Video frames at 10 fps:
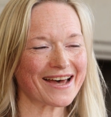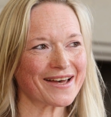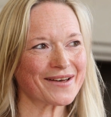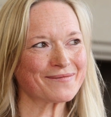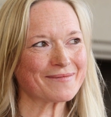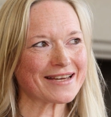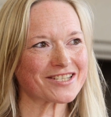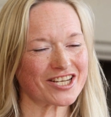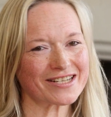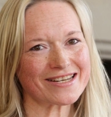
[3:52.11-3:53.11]

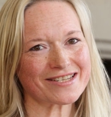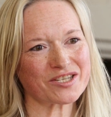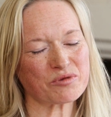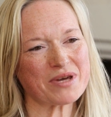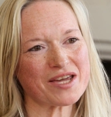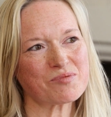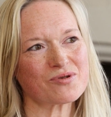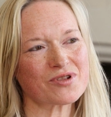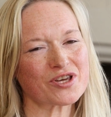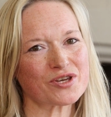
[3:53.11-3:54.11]
Cheerleaders are
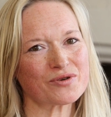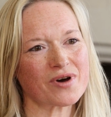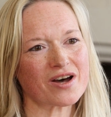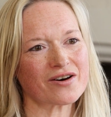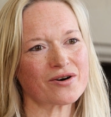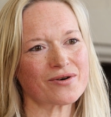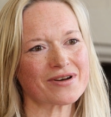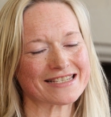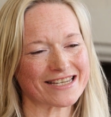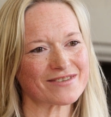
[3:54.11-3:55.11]
people who
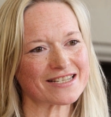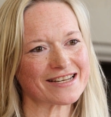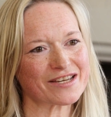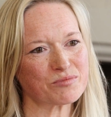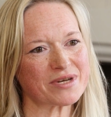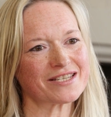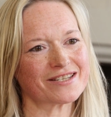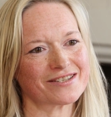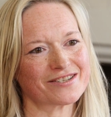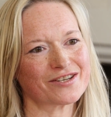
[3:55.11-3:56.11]
are seriously
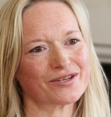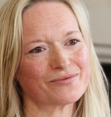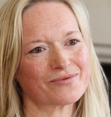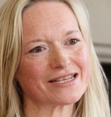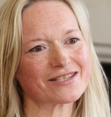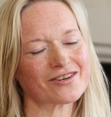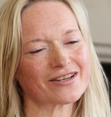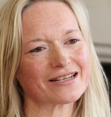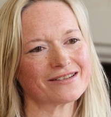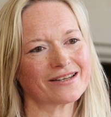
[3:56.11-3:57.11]
committed to
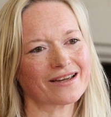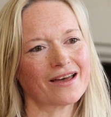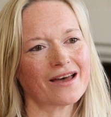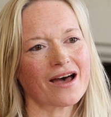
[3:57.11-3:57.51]
recycling.